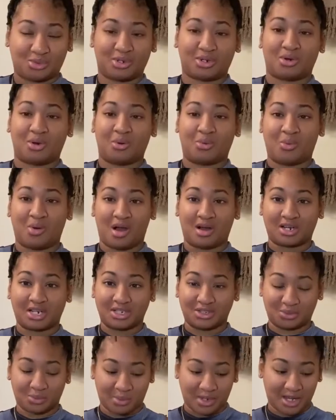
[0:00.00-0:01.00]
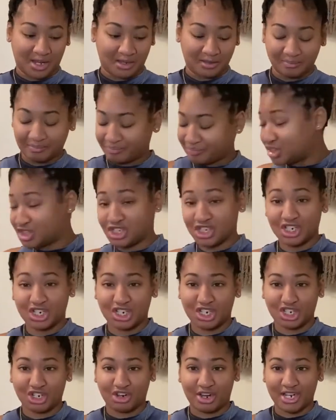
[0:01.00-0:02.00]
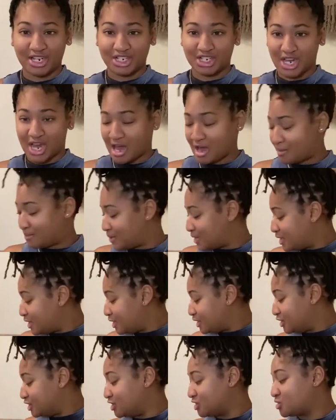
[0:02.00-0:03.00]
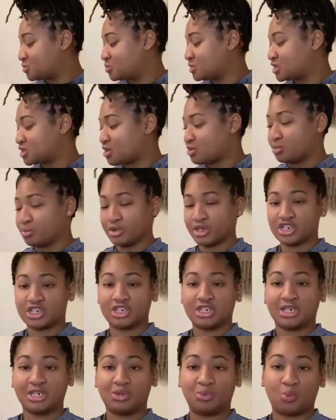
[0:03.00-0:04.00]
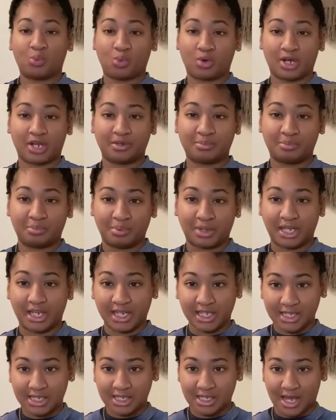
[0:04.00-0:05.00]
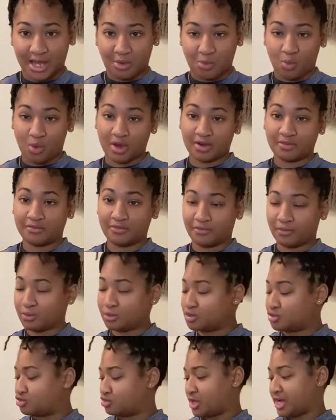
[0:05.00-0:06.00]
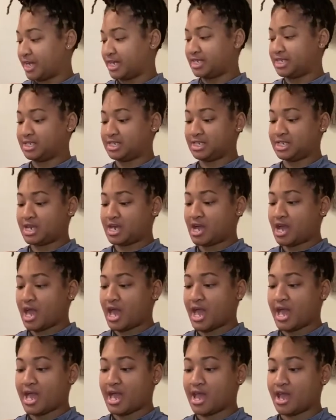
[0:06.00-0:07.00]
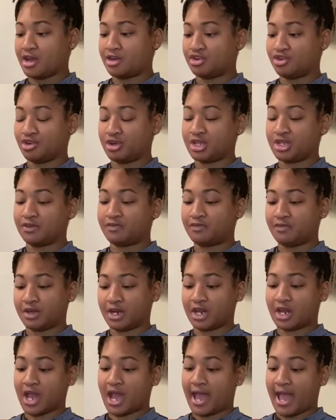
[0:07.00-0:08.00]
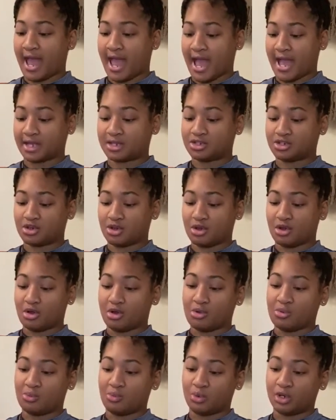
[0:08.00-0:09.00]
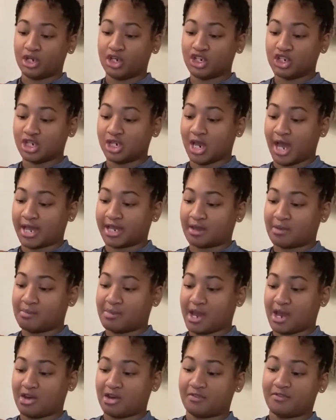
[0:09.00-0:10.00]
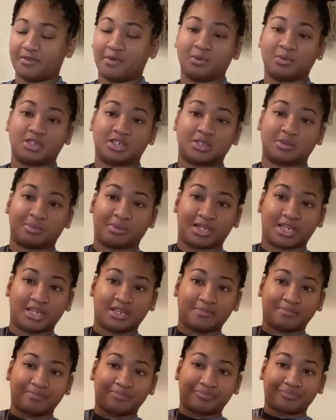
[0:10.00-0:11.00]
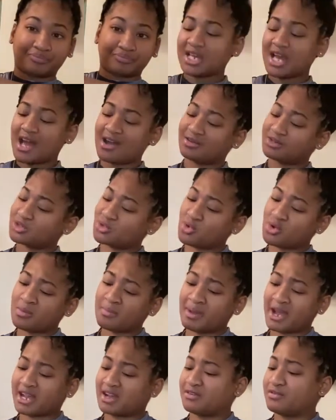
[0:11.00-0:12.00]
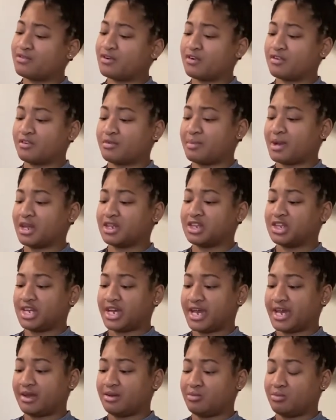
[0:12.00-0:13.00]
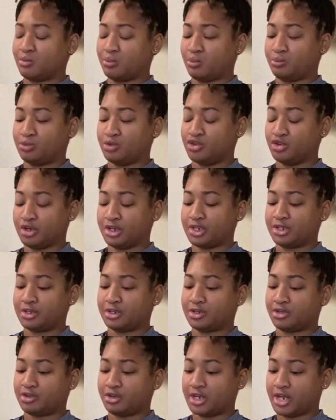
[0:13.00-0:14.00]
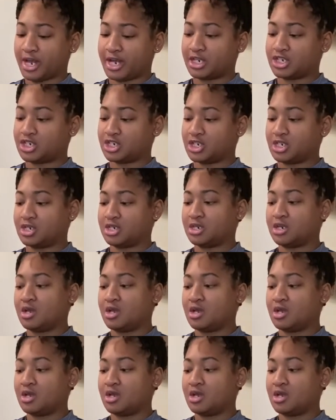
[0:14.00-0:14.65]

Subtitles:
her walk as well. She did a great job. This was originally one piece, like one full dress. And during the fitting, I asked her, would she like it better if it was split? I was going back and forth about that during the creation.